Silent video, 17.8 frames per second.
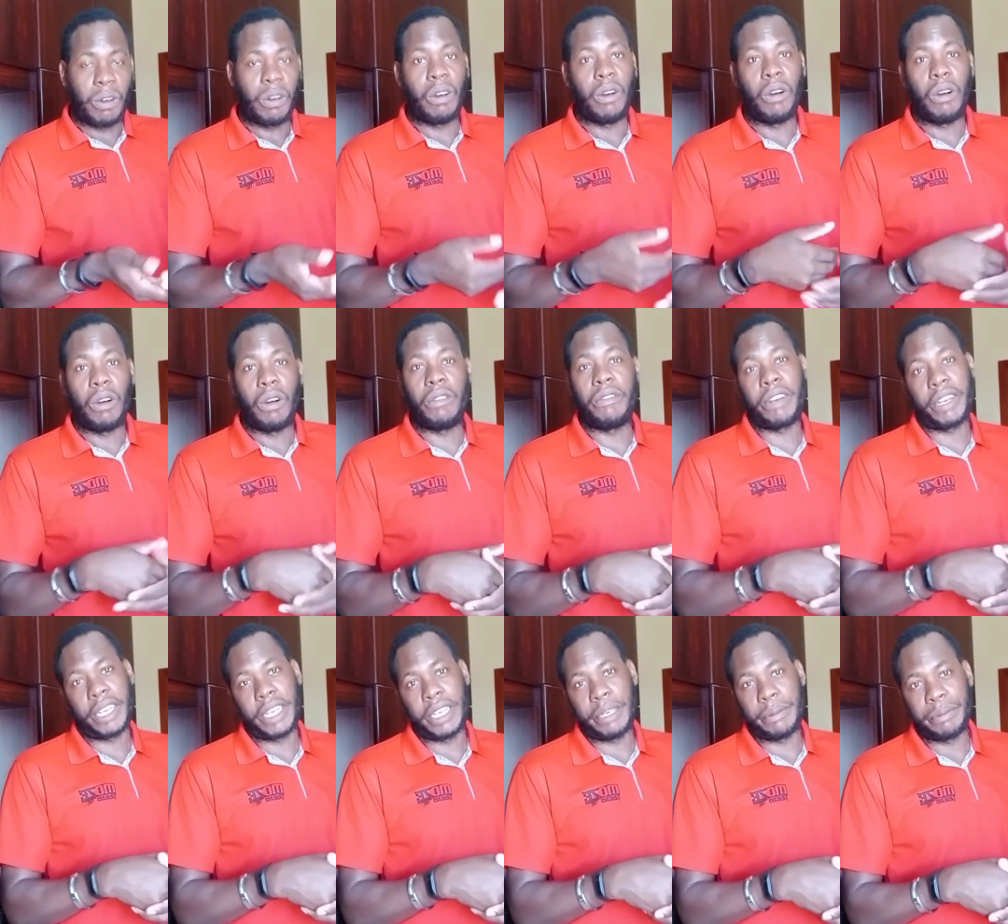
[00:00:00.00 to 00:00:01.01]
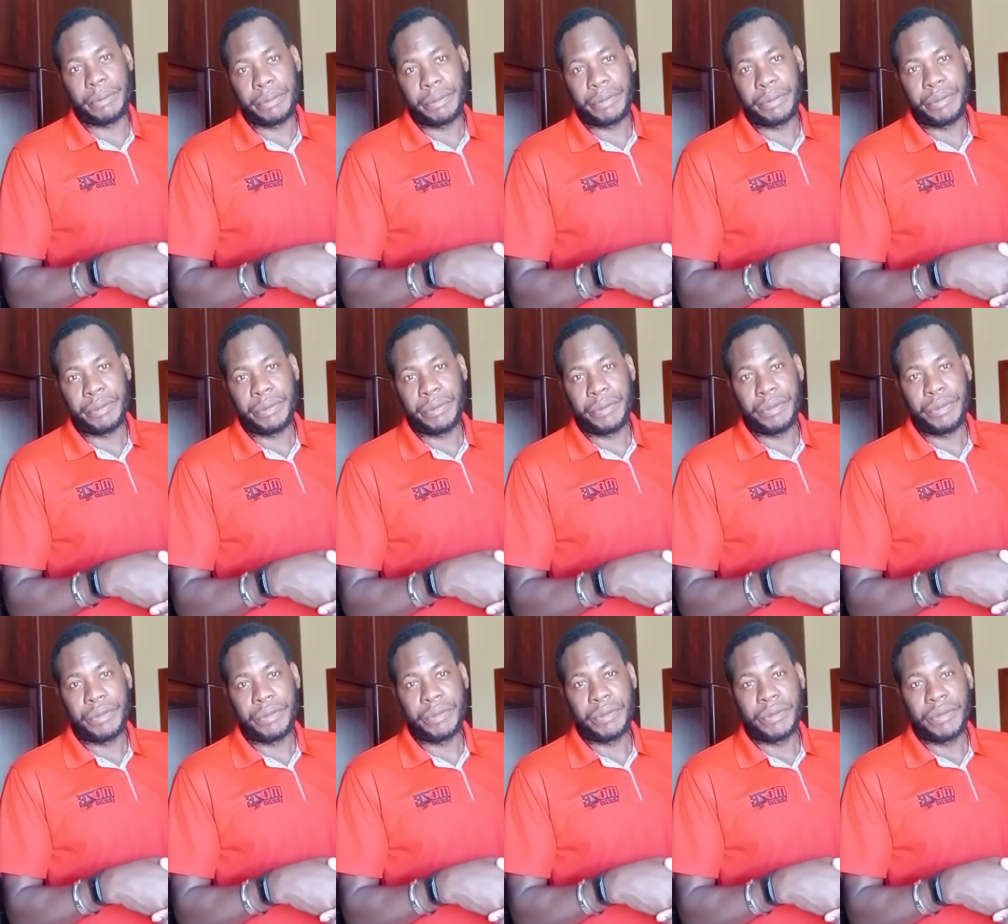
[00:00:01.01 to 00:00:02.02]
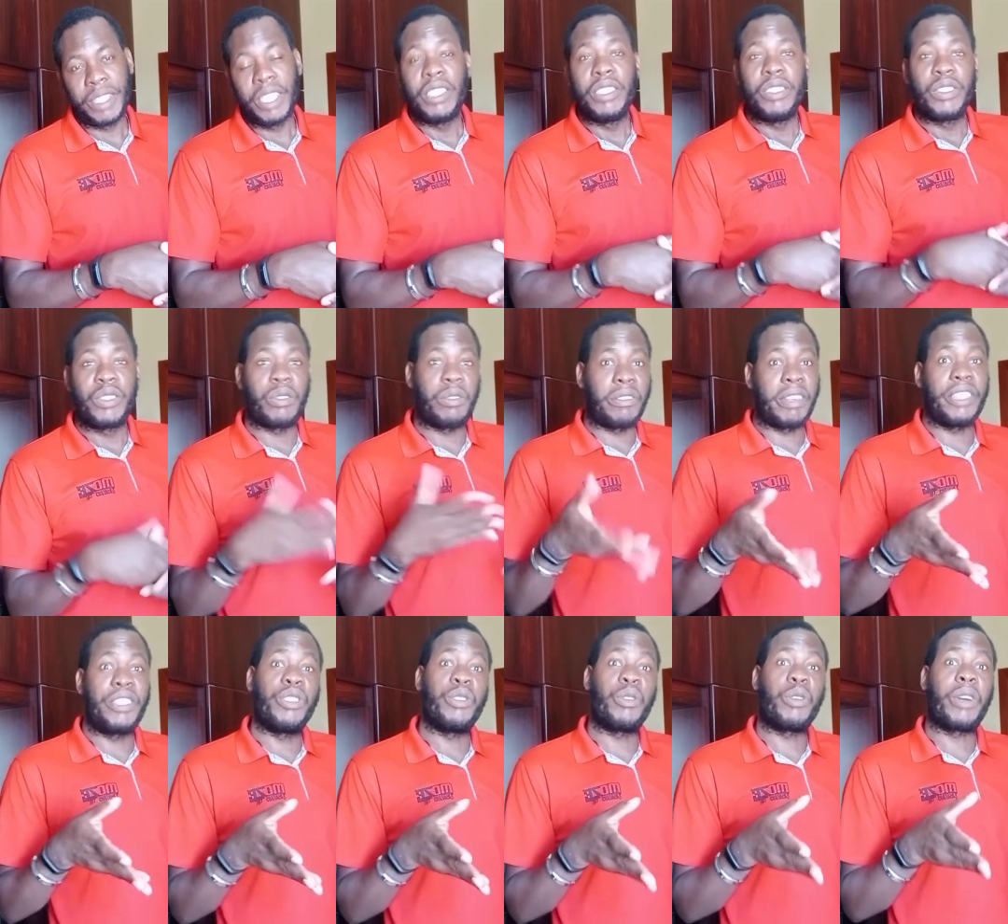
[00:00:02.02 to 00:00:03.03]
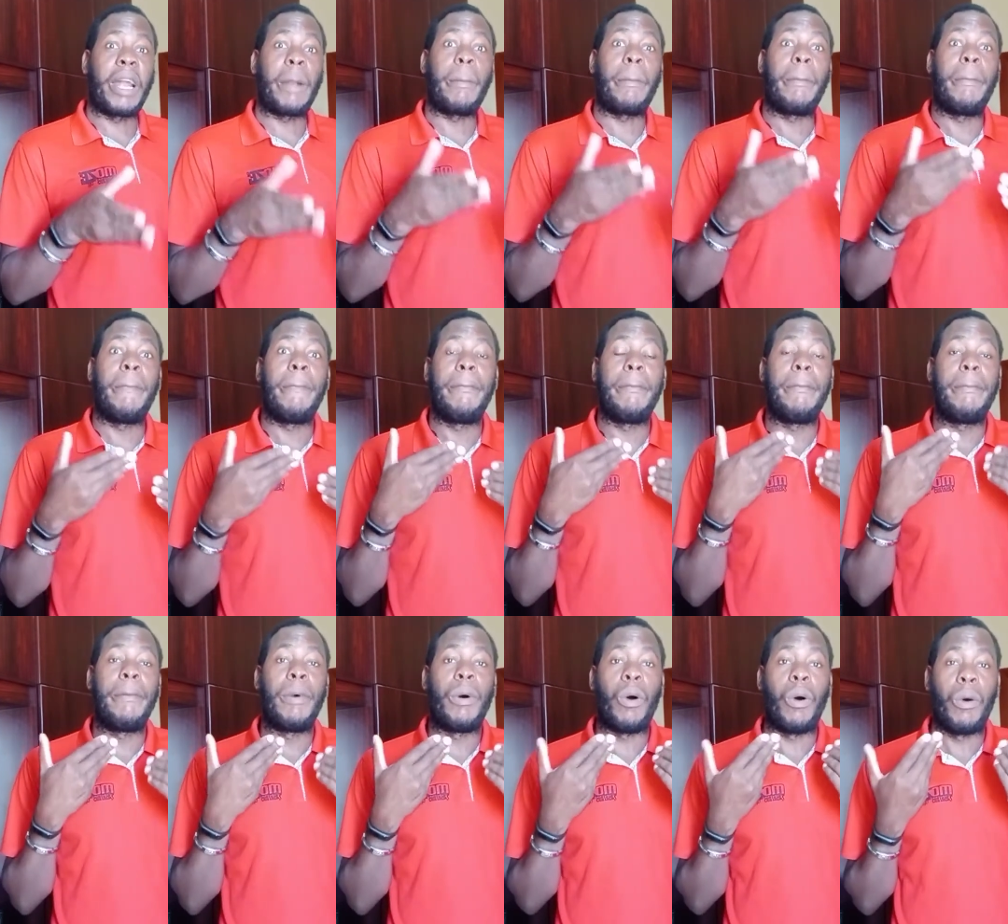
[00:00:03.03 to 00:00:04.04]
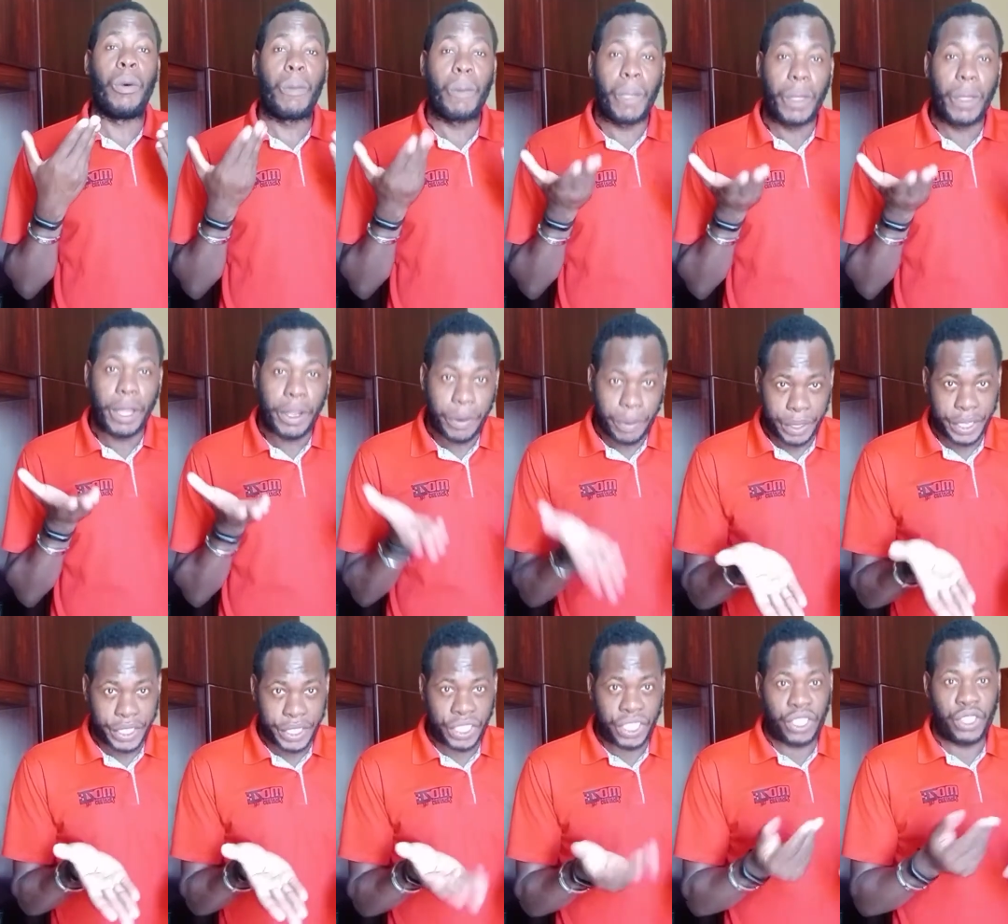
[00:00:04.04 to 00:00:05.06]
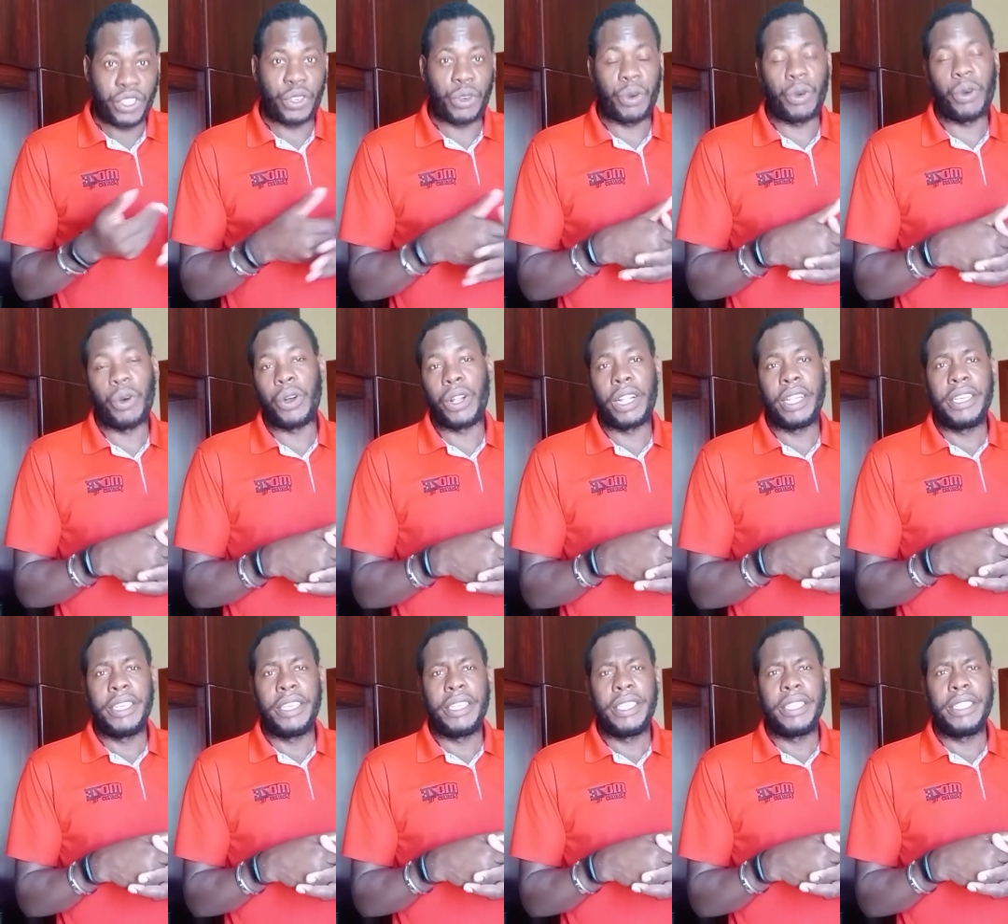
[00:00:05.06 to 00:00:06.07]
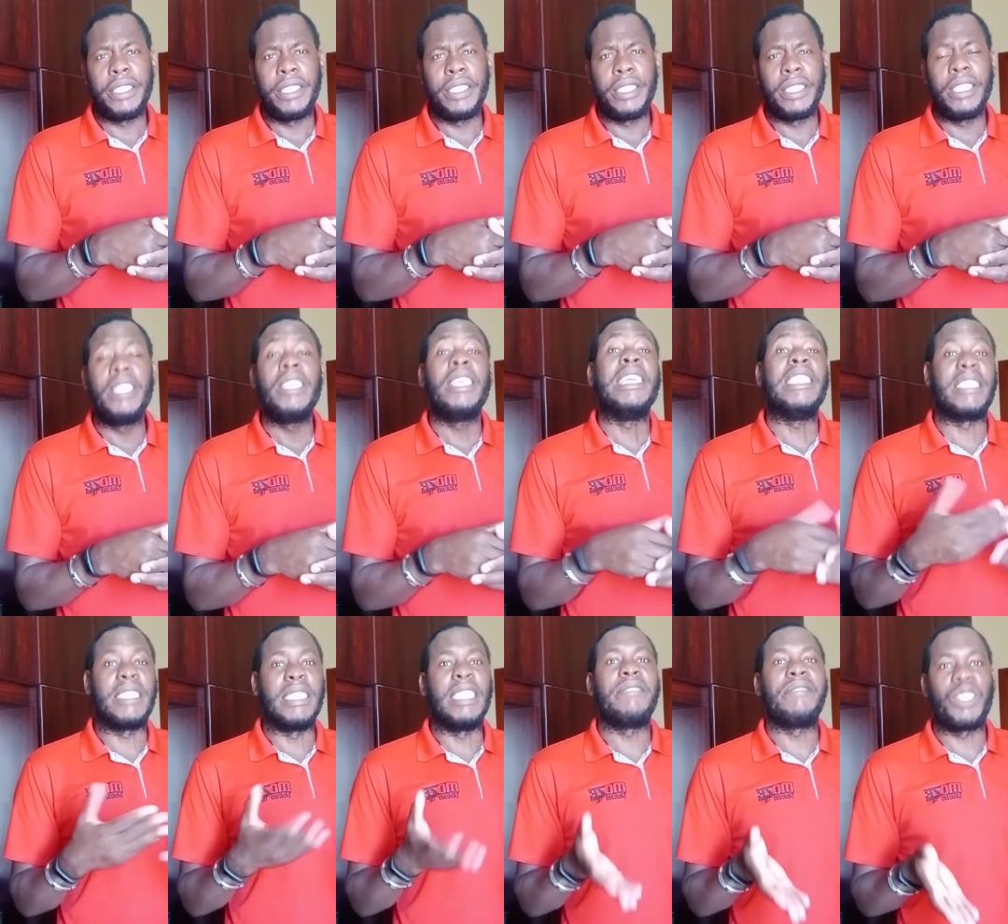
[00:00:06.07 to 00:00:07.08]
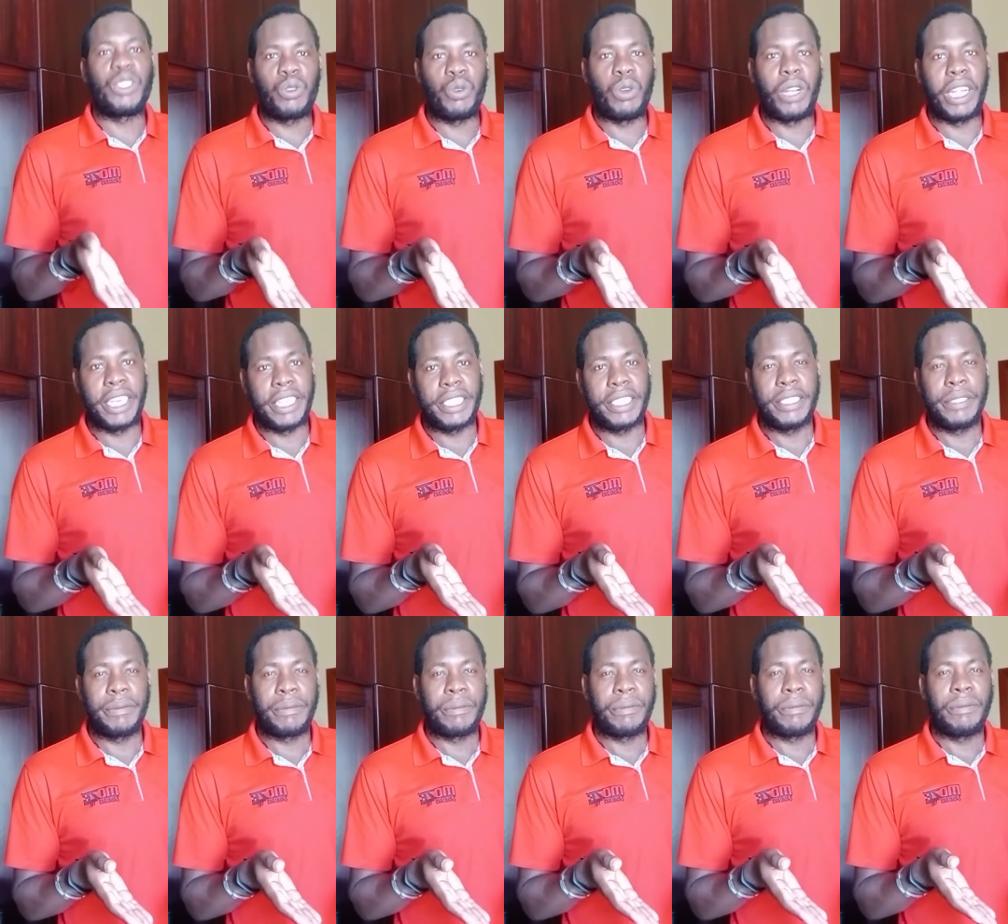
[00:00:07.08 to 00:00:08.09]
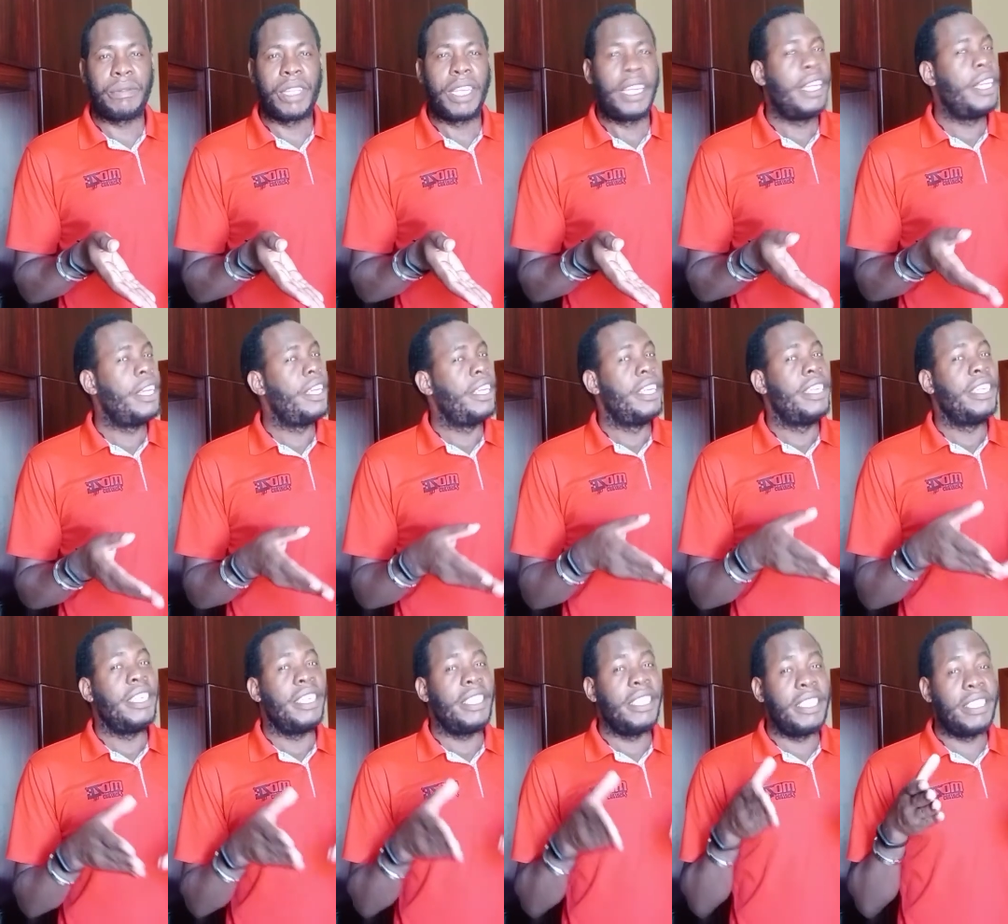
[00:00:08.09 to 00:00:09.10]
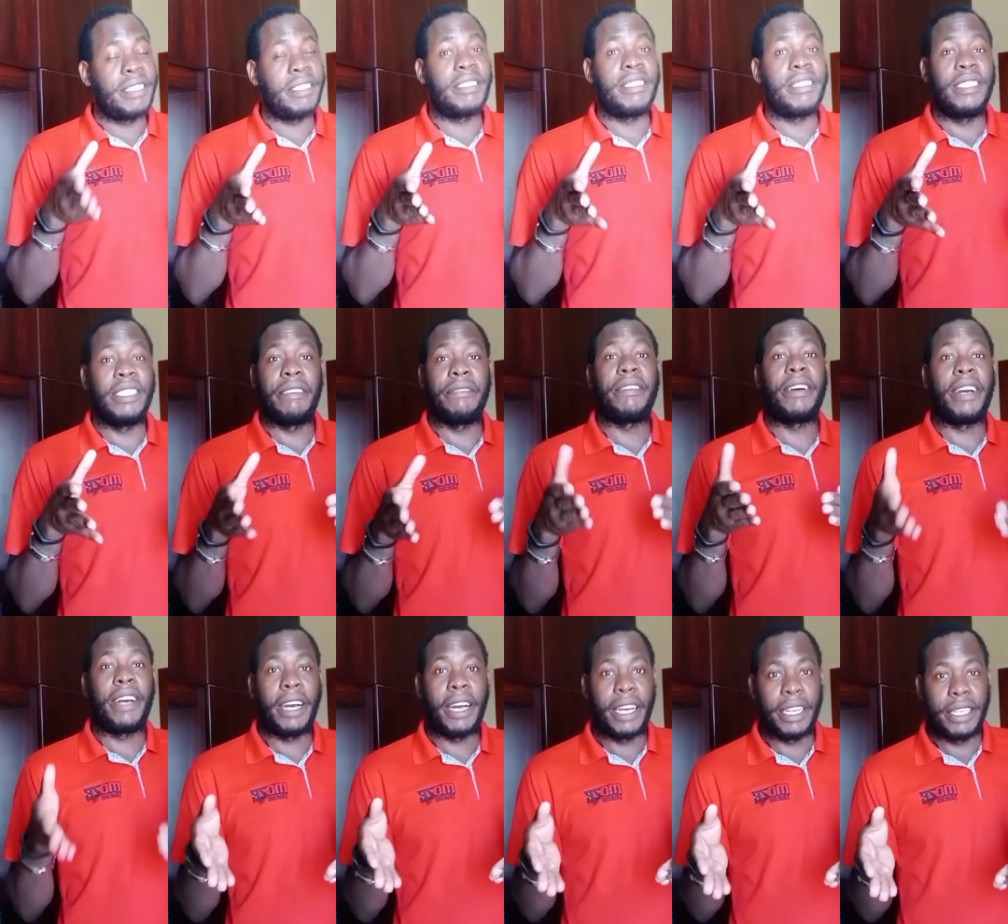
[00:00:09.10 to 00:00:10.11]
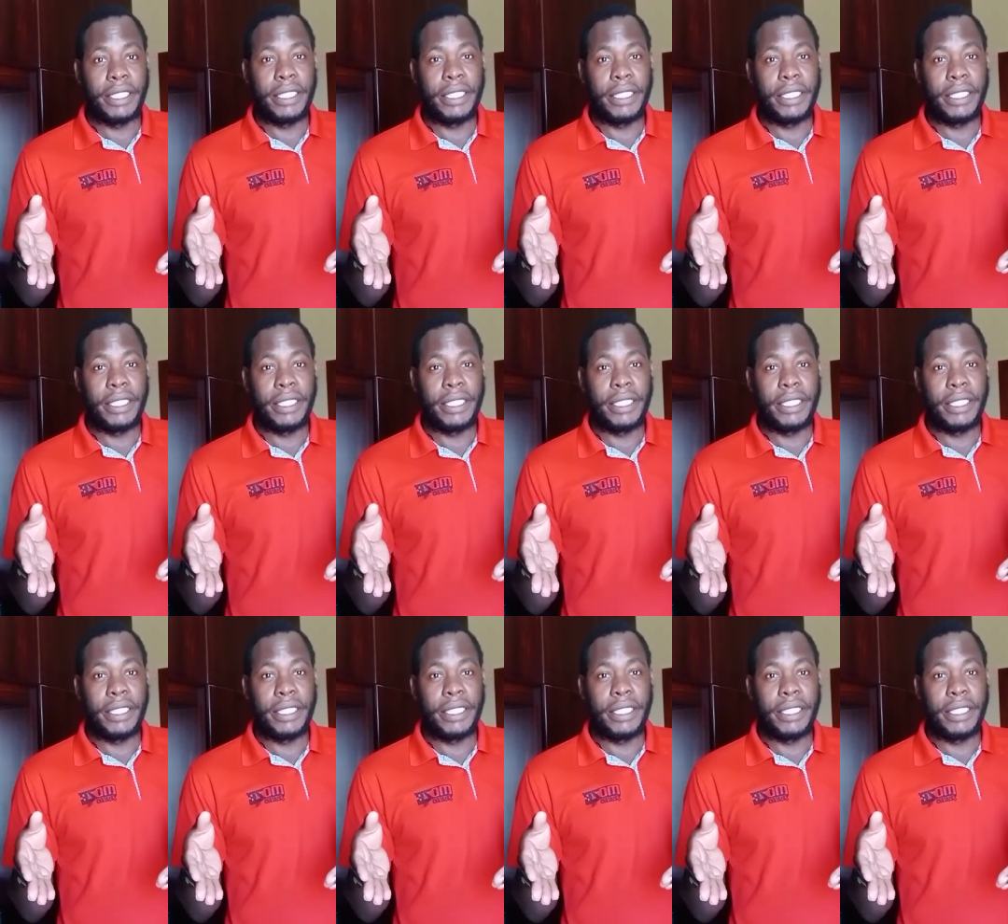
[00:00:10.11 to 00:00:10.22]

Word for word: overcome so that you can reach your goal it's never too late. It's never hard.